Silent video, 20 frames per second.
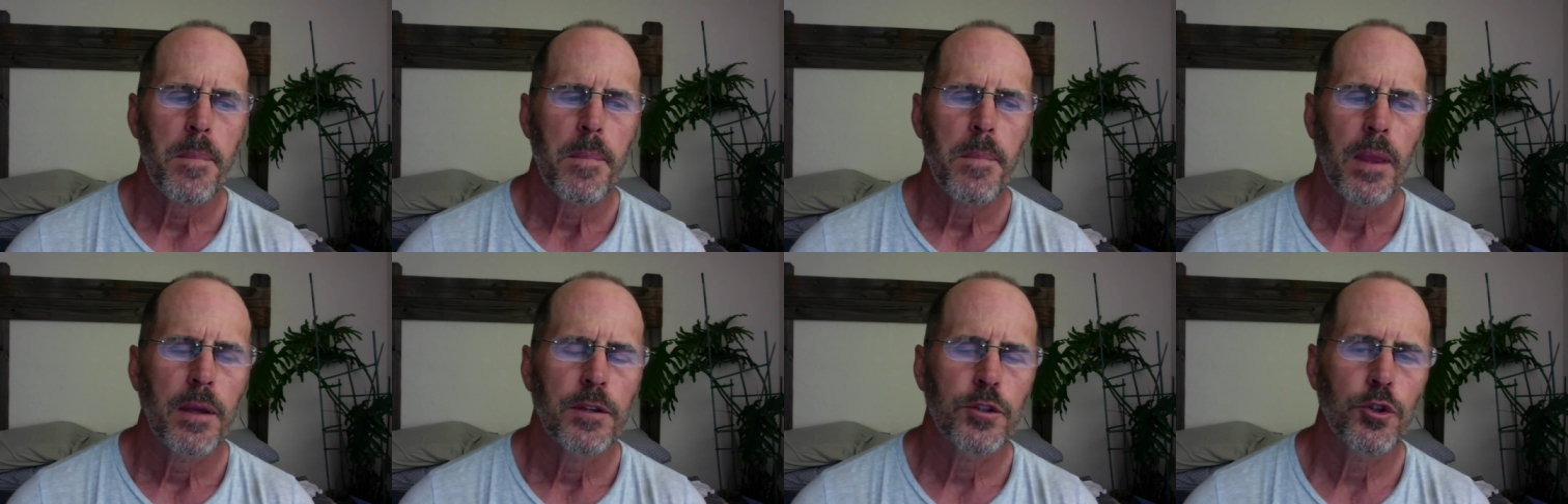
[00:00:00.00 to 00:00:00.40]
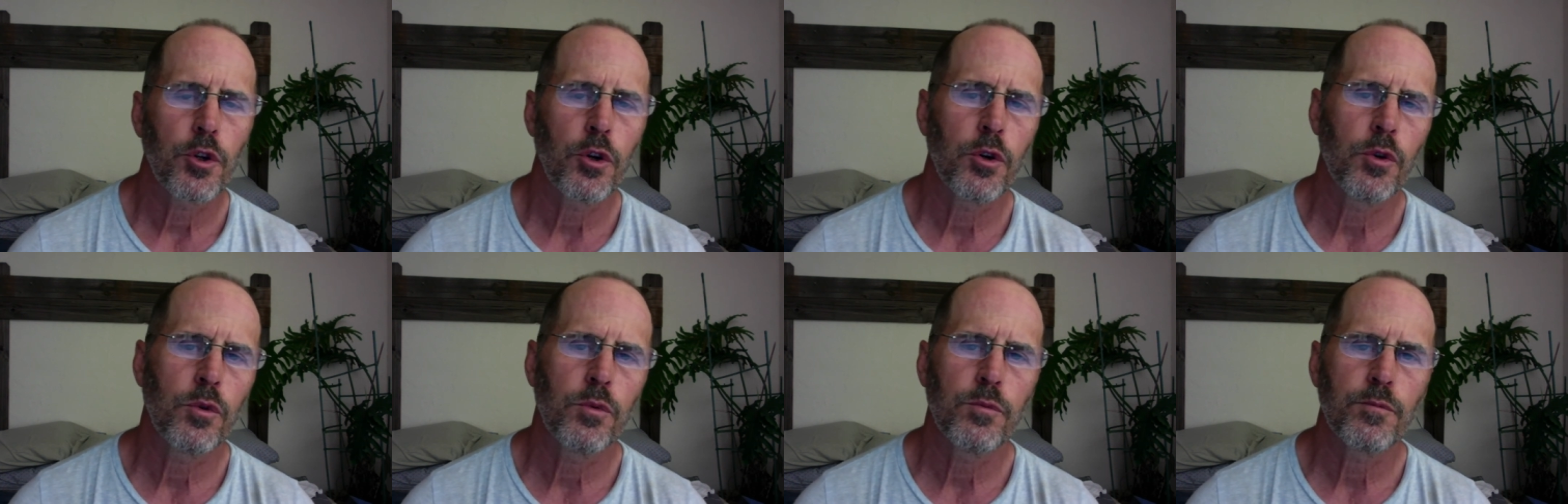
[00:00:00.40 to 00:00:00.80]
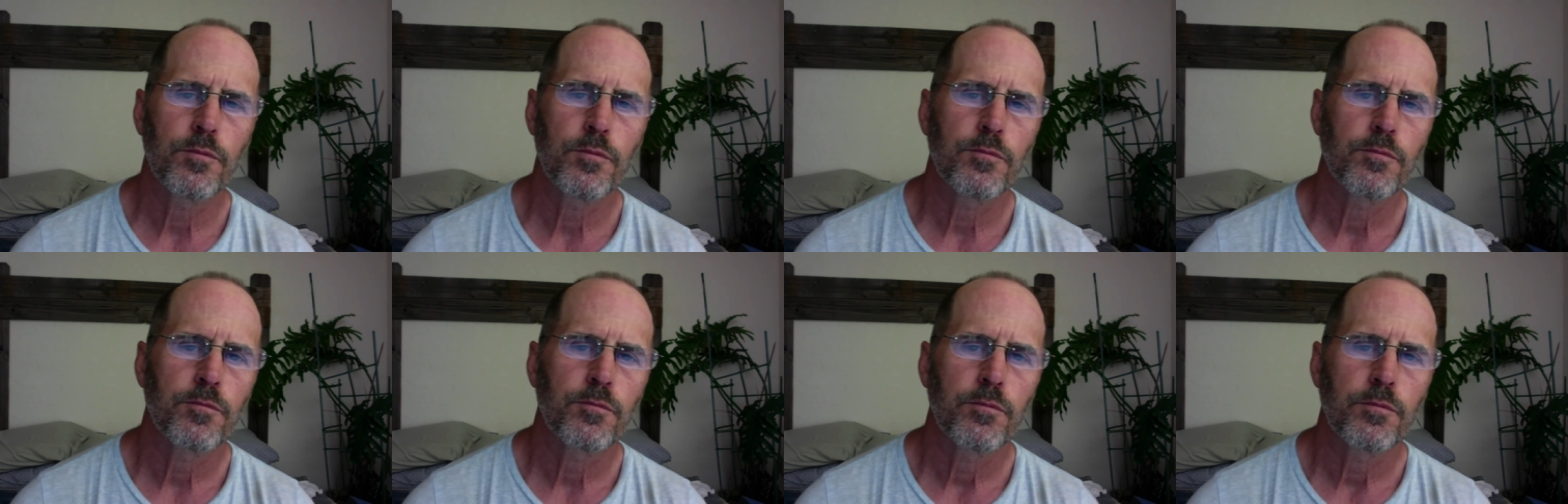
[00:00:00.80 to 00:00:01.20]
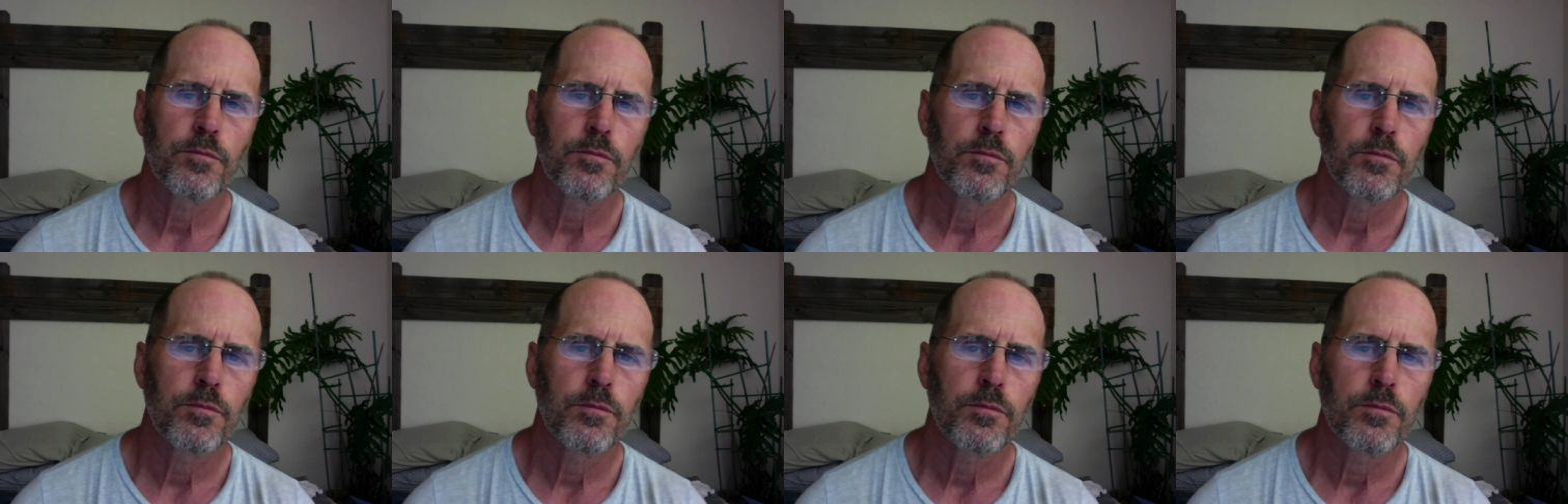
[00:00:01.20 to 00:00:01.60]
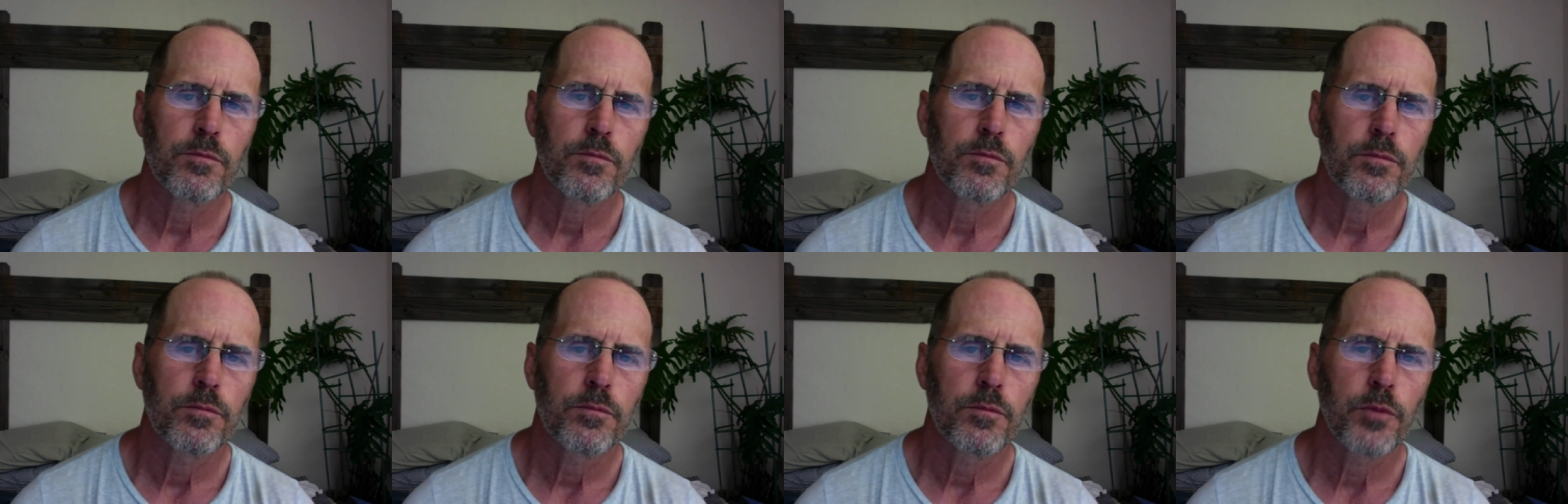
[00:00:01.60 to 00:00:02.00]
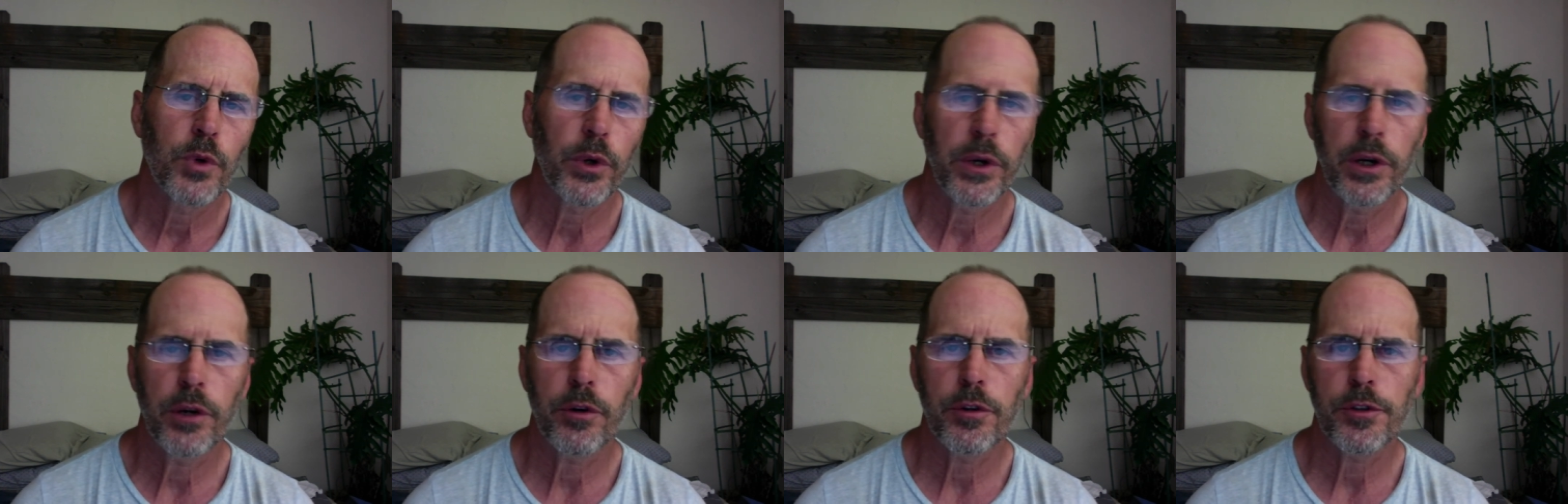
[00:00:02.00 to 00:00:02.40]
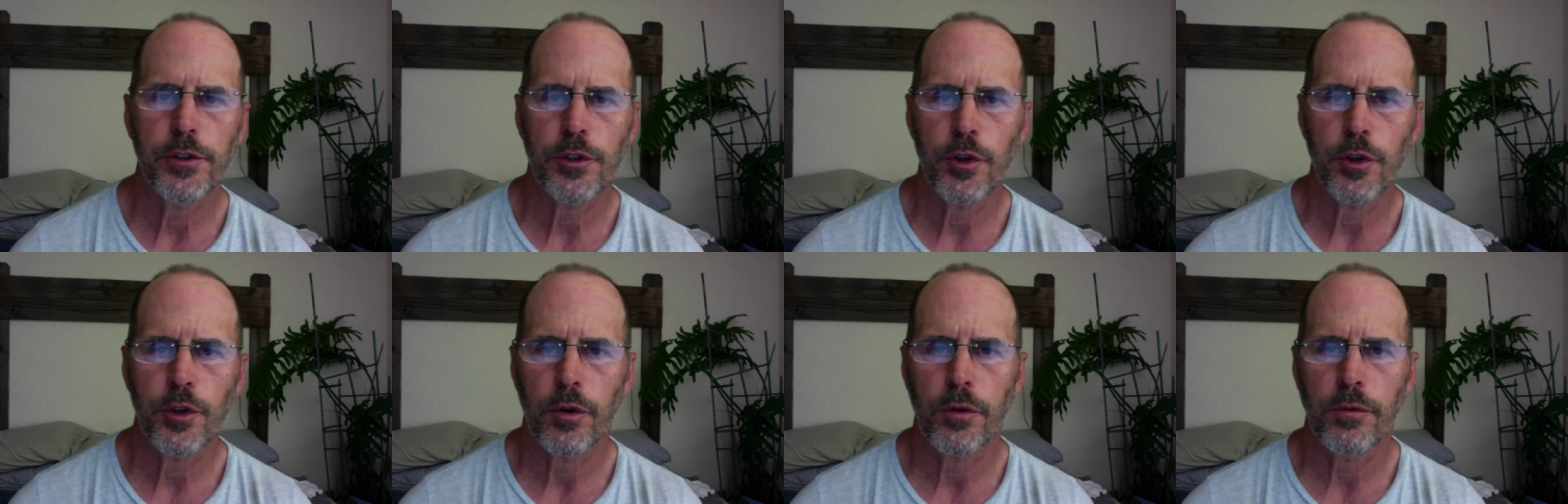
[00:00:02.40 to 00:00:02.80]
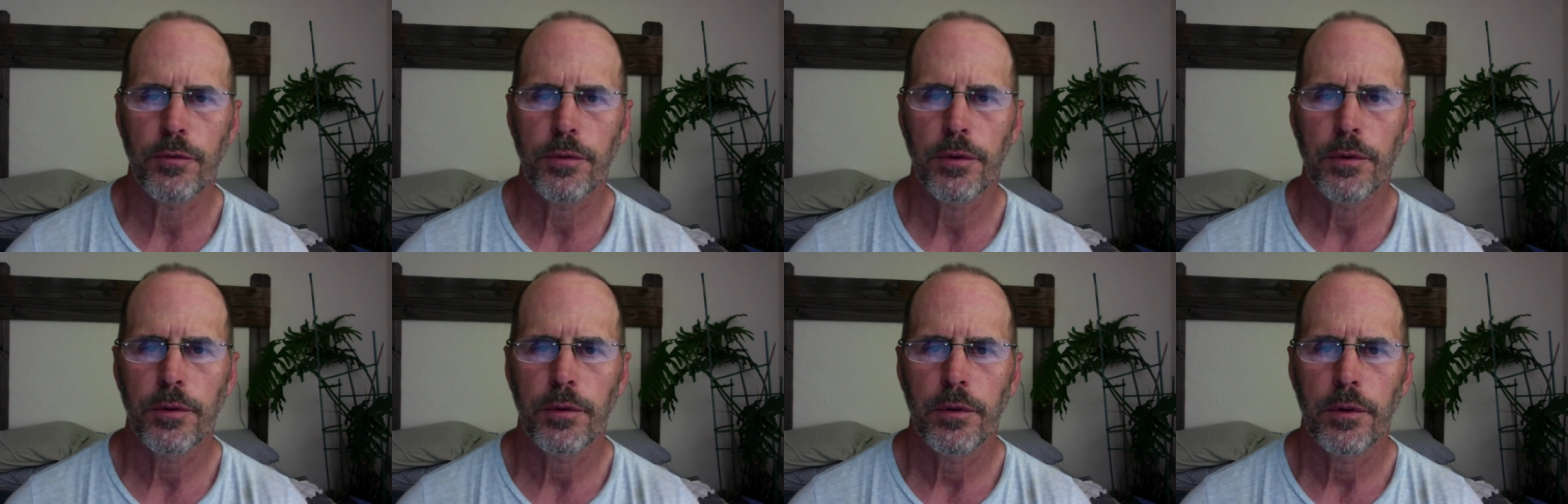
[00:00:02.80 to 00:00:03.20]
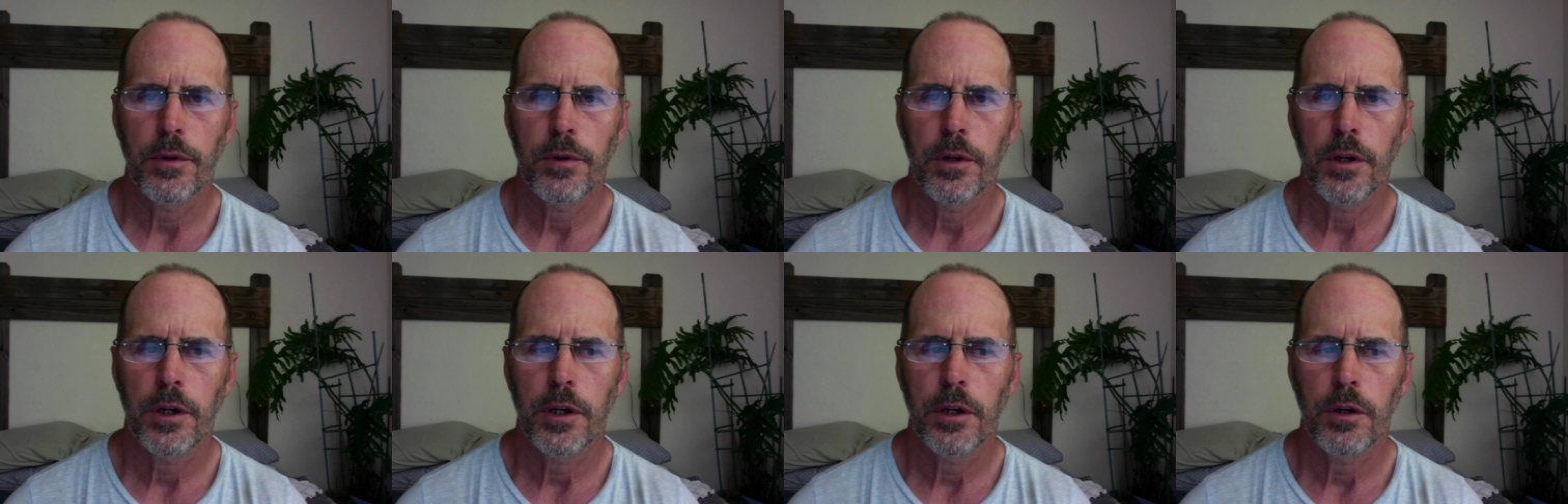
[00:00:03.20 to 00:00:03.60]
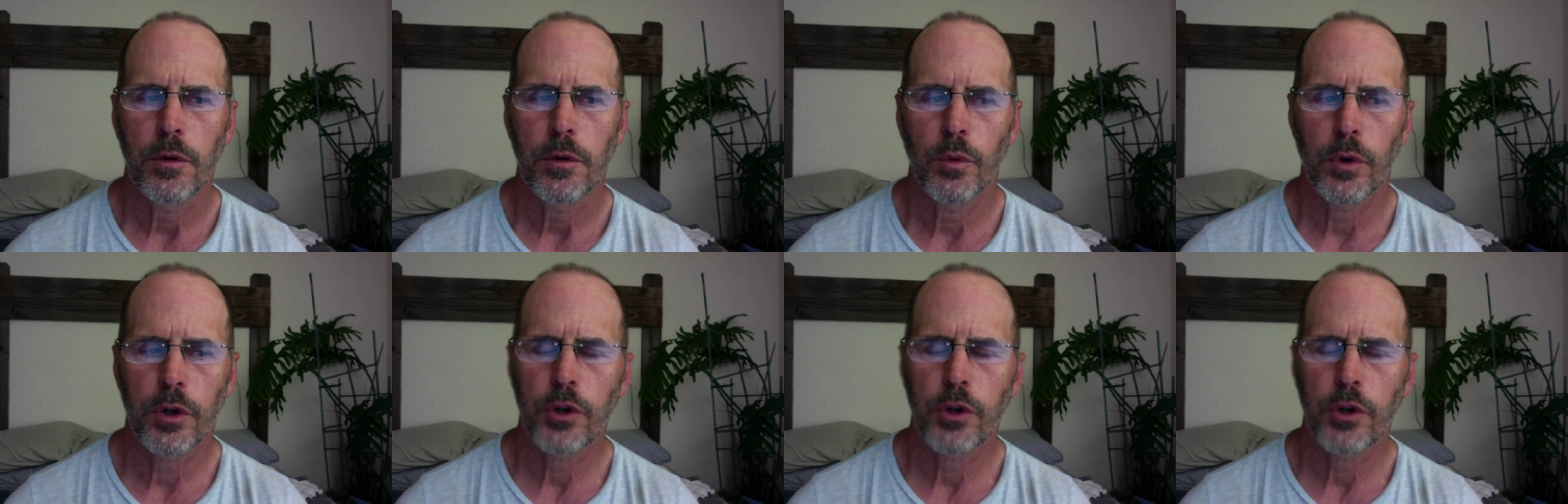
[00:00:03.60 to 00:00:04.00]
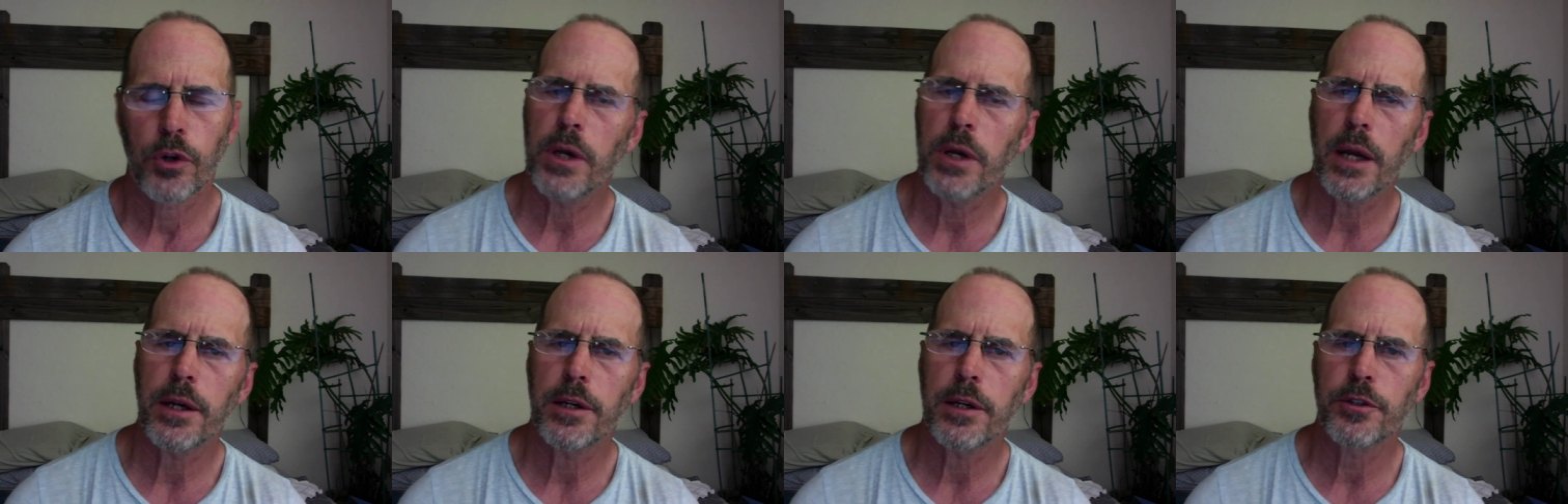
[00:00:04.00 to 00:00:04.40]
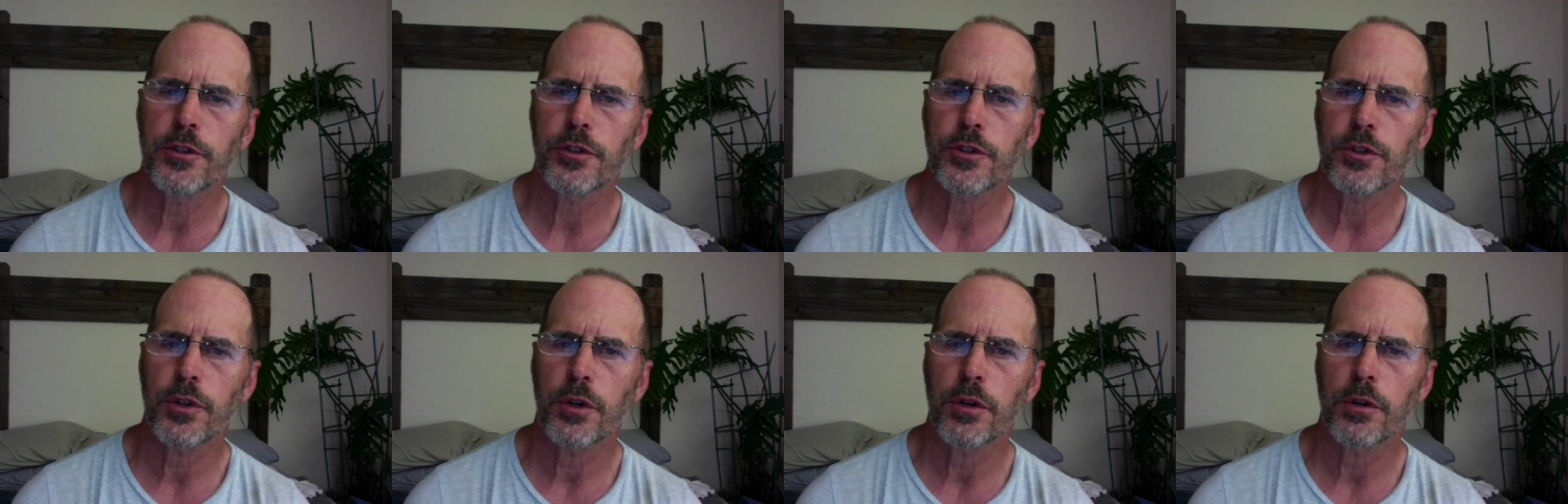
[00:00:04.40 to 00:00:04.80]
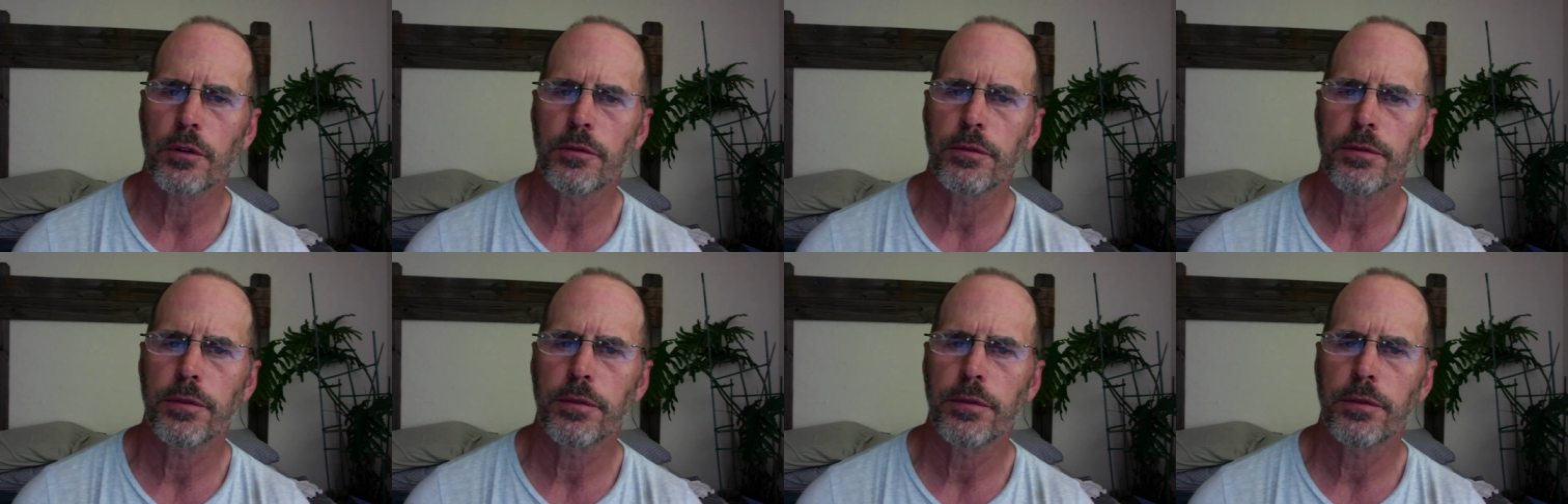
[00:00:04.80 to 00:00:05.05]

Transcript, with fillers: So, we're here to serve. We're created to serve.